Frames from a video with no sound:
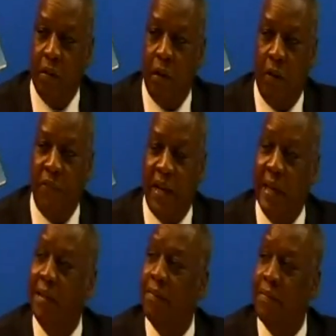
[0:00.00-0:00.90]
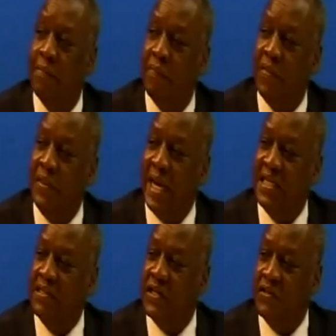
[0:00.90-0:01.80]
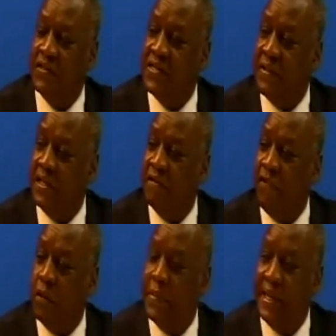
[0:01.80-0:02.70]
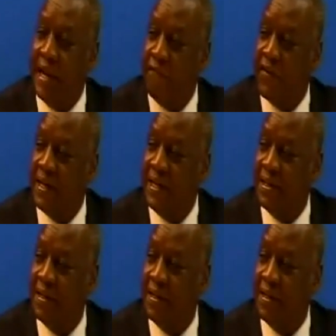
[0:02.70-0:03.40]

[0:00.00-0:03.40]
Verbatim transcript: of the National Security Strategy Development in Africa